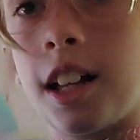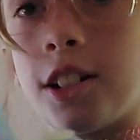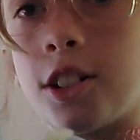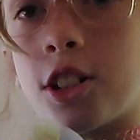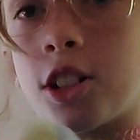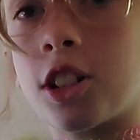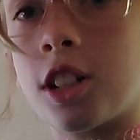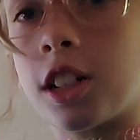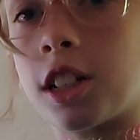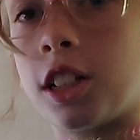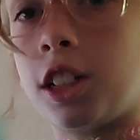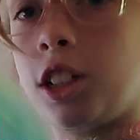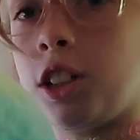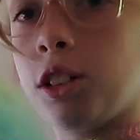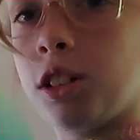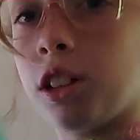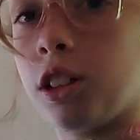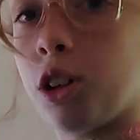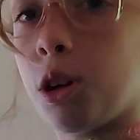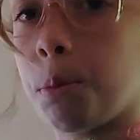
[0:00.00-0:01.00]
Just a
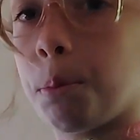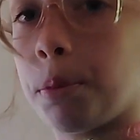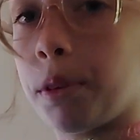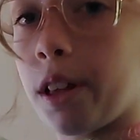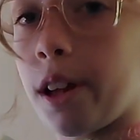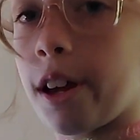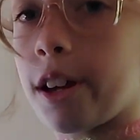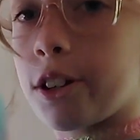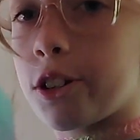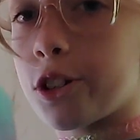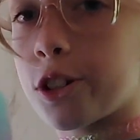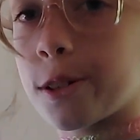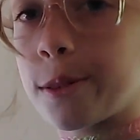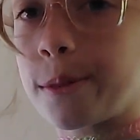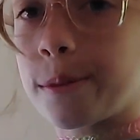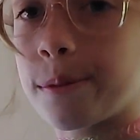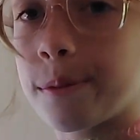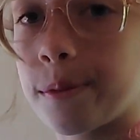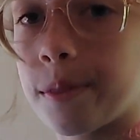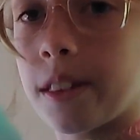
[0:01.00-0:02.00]
cute little plush
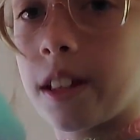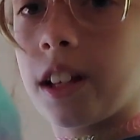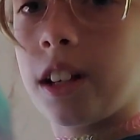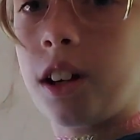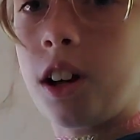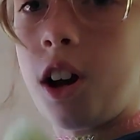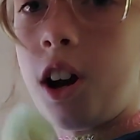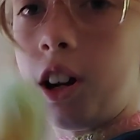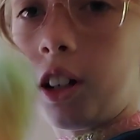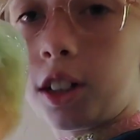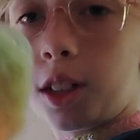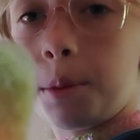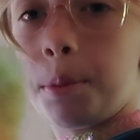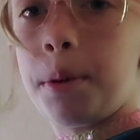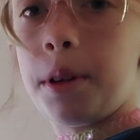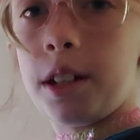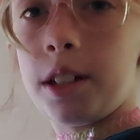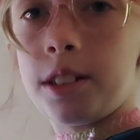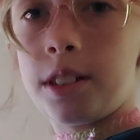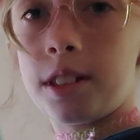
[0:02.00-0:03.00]

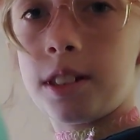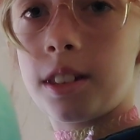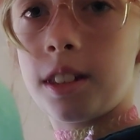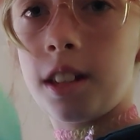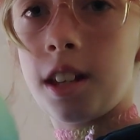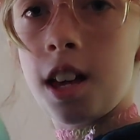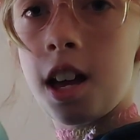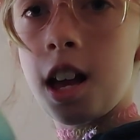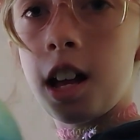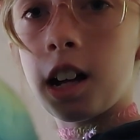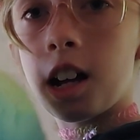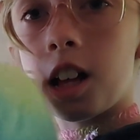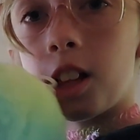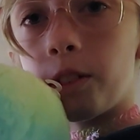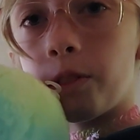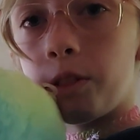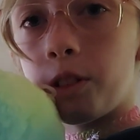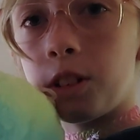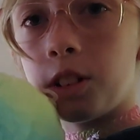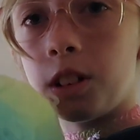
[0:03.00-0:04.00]
octopus.
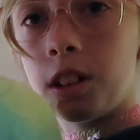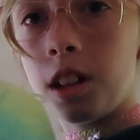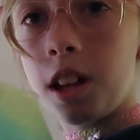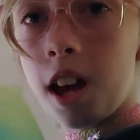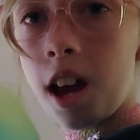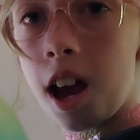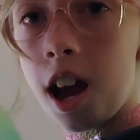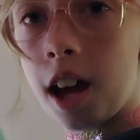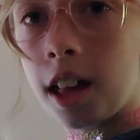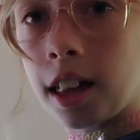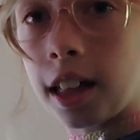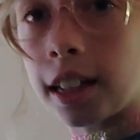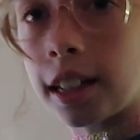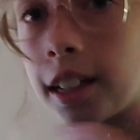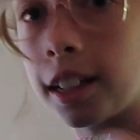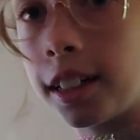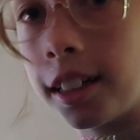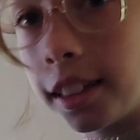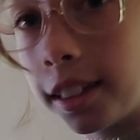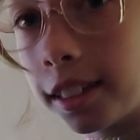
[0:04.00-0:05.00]
Colorful. I like
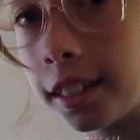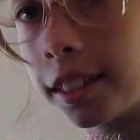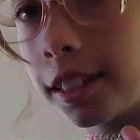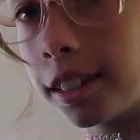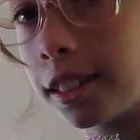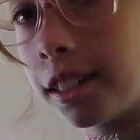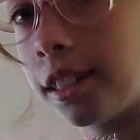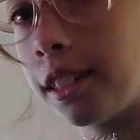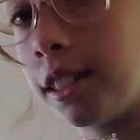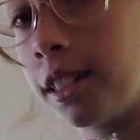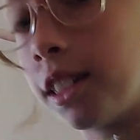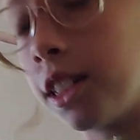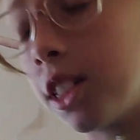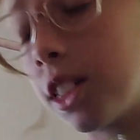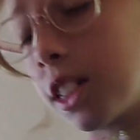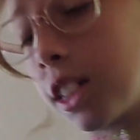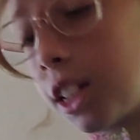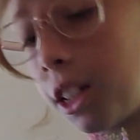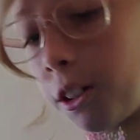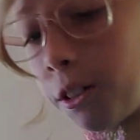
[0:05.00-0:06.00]
it.
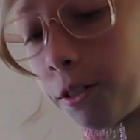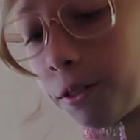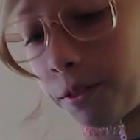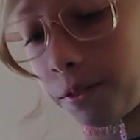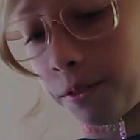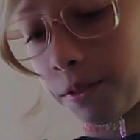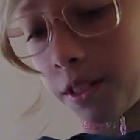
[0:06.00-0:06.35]
It's cute.